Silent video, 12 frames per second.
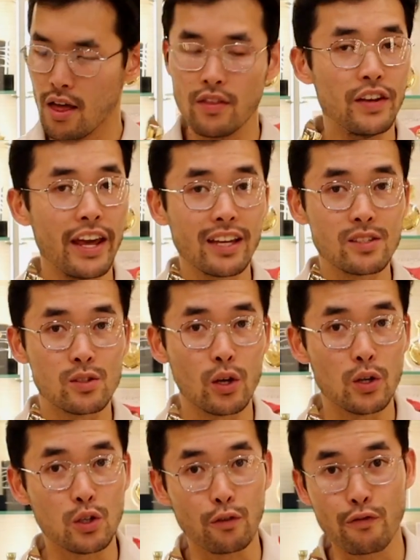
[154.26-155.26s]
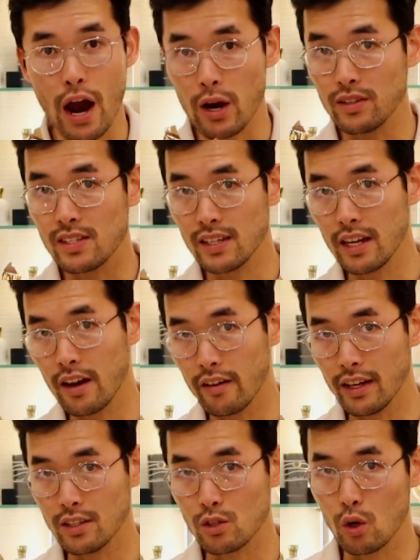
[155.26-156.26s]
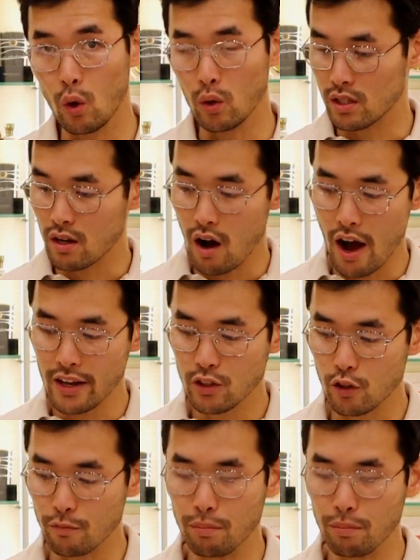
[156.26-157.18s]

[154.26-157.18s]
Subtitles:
The next XERJOFF fragrance here is called Kind of